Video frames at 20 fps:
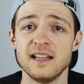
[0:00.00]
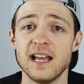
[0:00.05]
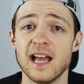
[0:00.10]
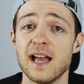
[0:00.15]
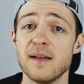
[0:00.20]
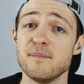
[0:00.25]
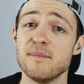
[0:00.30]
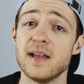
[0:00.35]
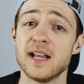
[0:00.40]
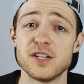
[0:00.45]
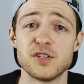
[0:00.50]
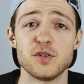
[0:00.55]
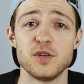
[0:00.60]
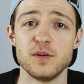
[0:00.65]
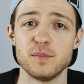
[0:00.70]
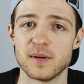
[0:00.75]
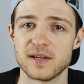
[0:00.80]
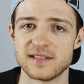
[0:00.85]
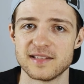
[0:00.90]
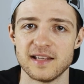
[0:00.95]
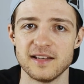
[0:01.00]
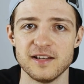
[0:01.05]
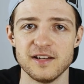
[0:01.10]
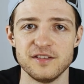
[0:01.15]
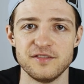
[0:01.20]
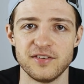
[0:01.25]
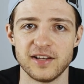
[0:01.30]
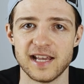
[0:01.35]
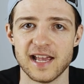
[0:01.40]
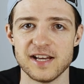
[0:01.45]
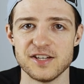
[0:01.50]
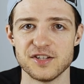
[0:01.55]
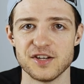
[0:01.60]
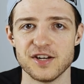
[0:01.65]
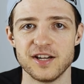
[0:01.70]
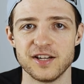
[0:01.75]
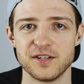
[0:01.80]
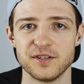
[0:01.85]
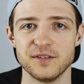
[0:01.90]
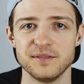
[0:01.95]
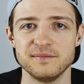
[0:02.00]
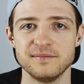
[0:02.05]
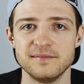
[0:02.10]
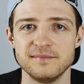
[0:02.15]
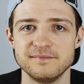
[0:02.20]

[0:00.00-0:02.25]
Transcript: and make sure you press that notification icon.